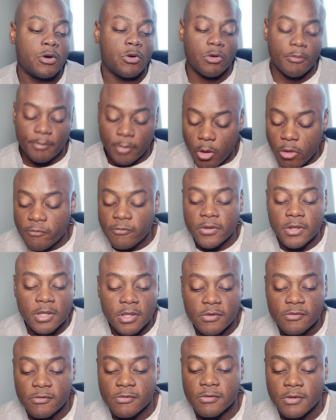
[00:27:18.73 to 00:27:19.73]
On both
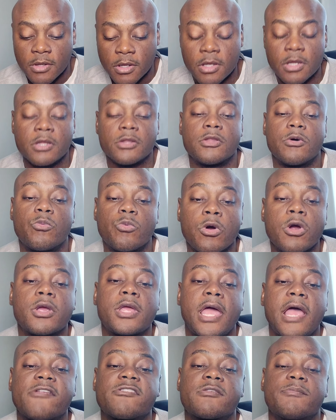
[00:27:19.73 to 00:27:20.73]
ends, the
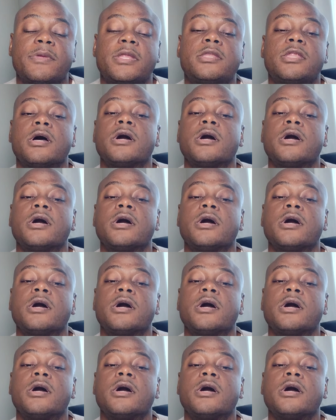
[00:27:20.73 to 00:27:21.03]
work has to be